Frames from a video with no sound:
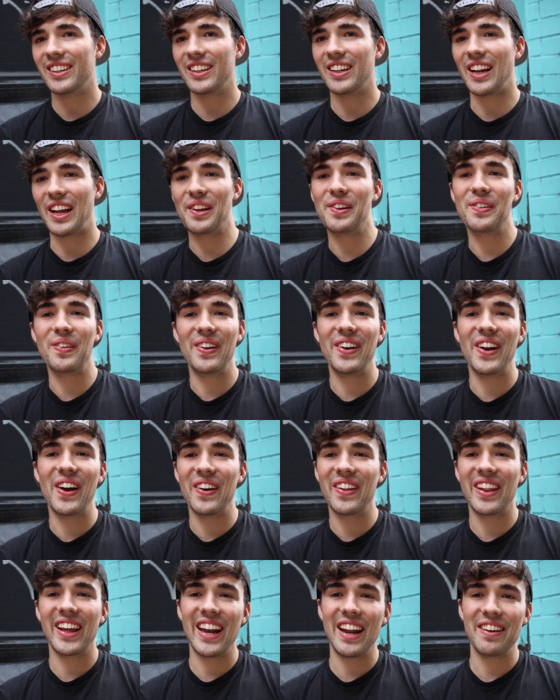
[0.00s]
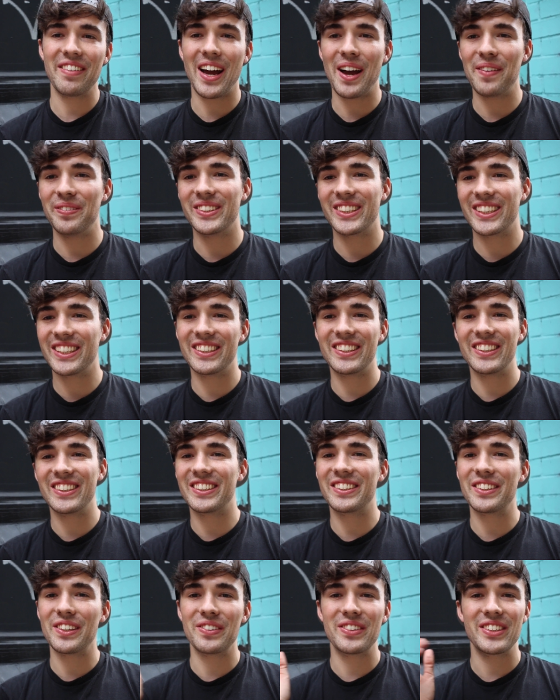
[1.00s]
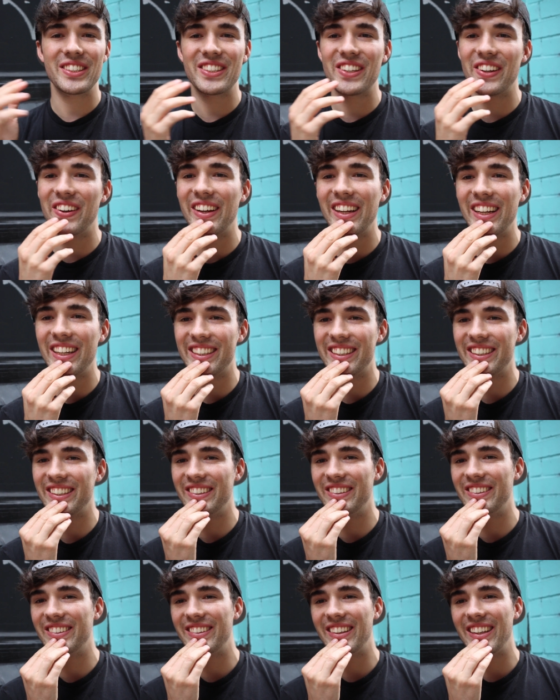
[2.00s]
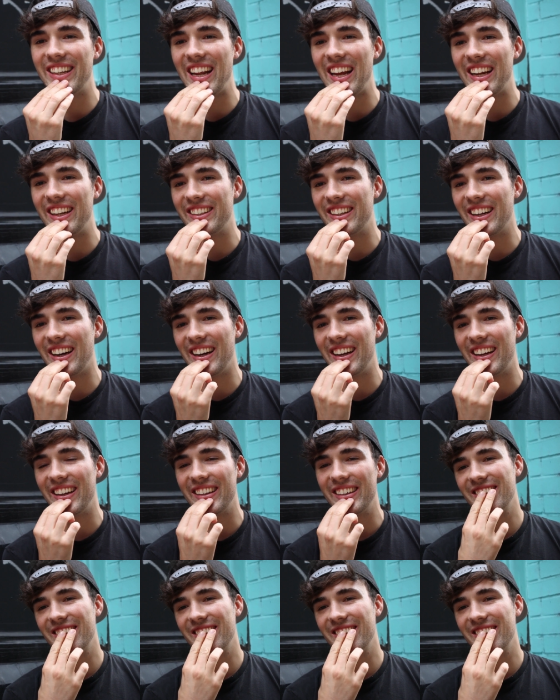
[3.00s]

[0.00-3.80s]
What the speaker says: like, you won't know that it never happens, because you'll just do it until the day you die.